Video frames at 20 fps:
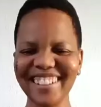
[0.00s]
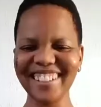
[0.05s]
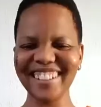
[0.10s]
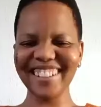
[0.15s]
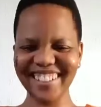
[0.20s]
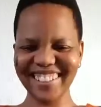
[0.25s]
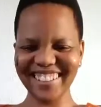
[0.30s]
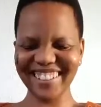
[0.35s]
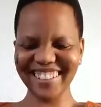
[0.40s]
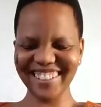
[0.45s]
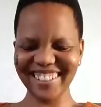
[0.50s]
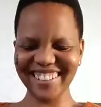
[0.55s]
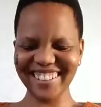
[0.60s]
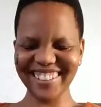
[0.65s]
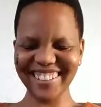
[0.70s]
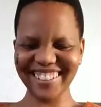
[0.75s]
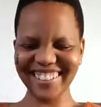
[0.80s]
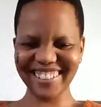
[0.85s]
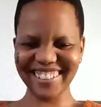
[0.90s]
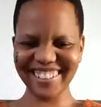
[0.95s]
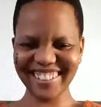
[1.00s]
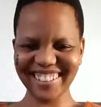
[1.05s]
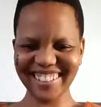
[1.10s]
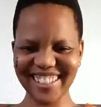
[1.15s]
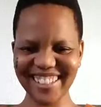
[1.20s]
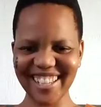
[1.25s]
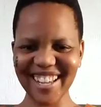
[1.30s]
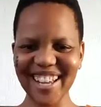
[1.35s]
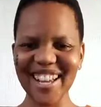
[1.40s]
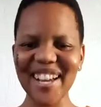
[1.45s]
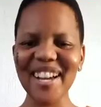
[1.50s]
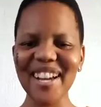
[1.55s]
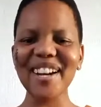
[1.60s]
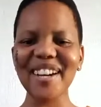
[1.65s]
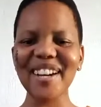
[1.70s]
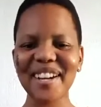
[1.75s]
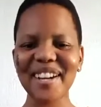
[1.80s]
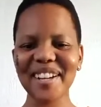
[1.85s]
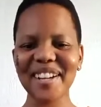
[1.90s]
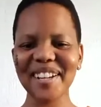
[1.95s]
who are not within our
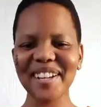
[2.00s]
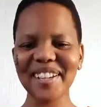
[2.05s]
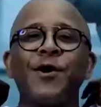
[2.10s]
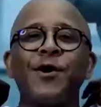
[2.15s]
profession.